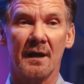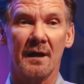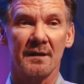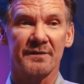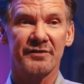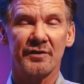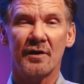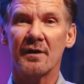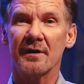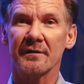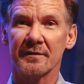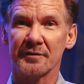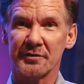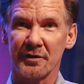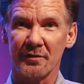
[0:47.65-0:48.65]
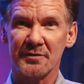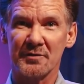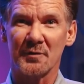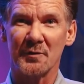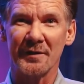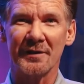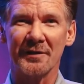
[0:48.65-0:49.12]
started the church
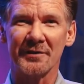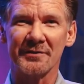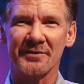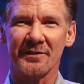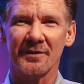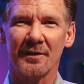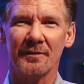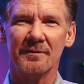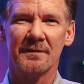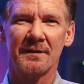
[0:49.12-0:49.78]
20 years ago,